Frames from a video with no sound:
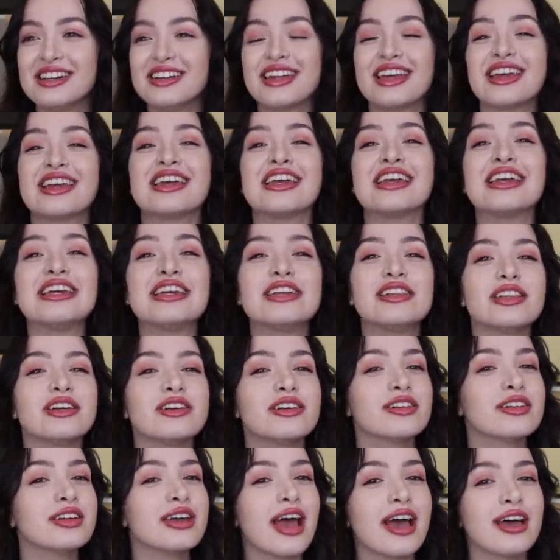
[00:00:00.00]
Like, he
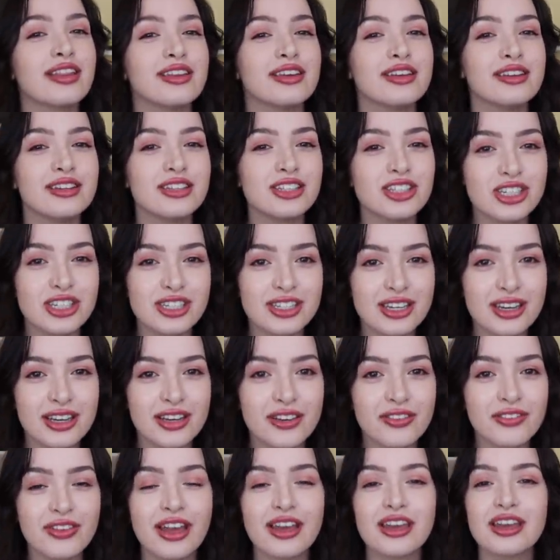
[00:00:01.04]
literally had the
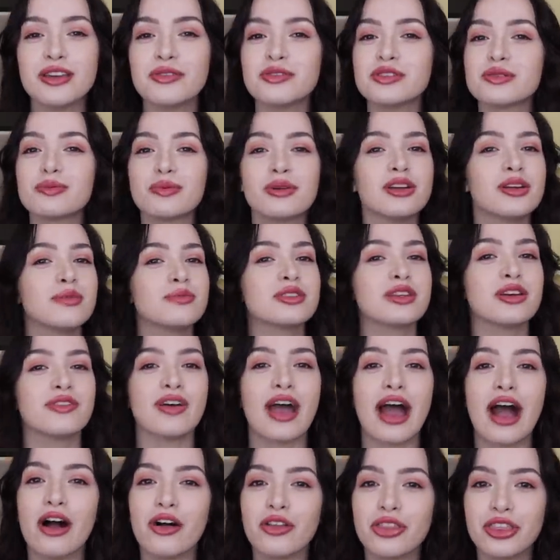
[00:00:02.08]
initiative, like, he was putting himself
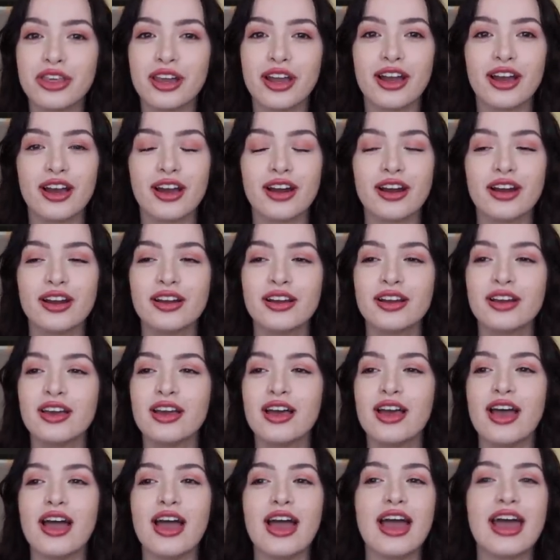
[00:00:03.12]
out there,
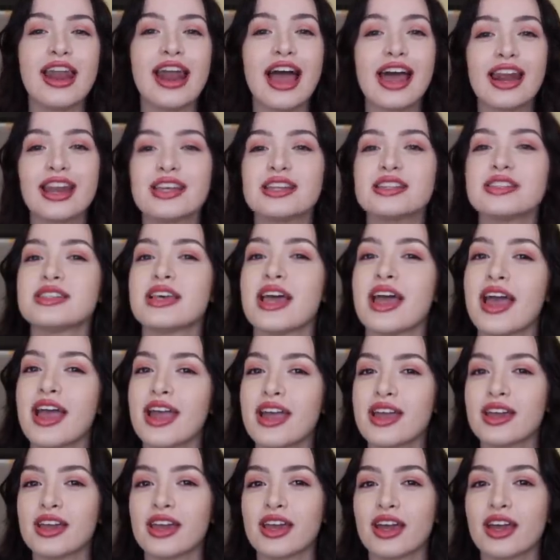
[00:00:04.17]
and I didn't
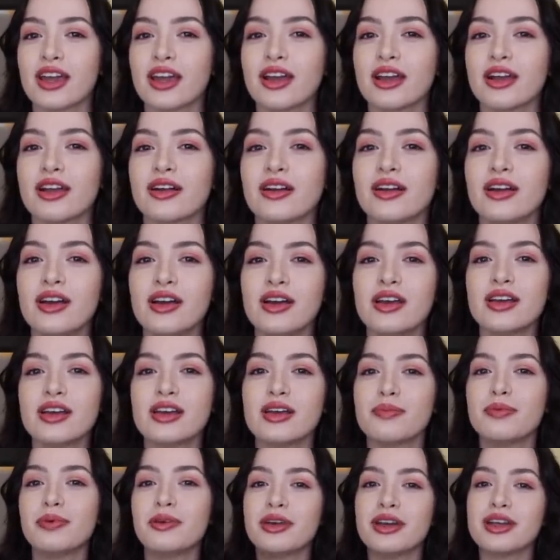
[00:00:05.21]
take it.
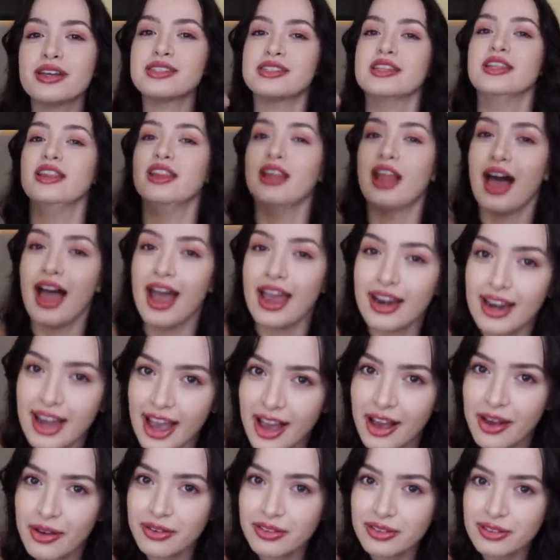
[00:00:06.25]
He put his line
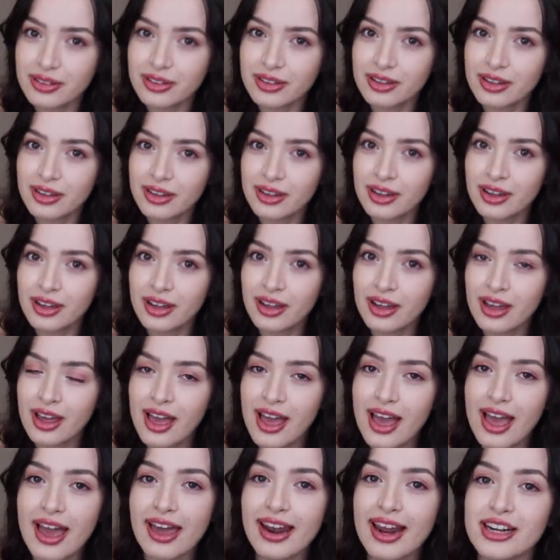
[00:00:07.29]
out,
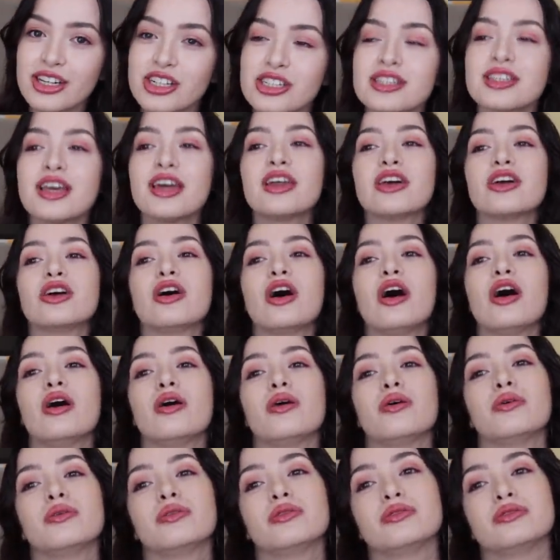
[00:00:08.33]
and I just let it
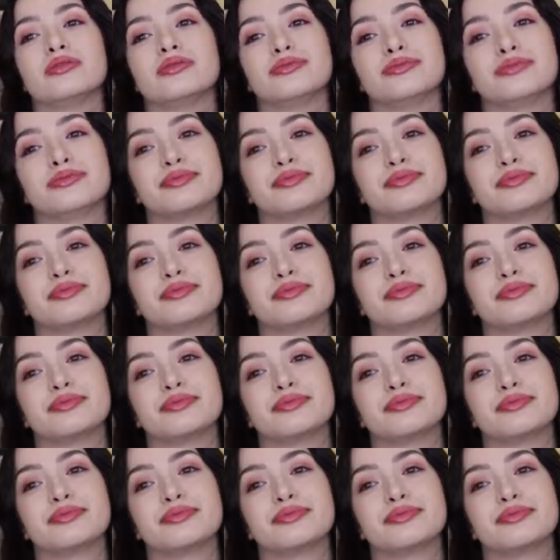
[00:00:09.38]
go.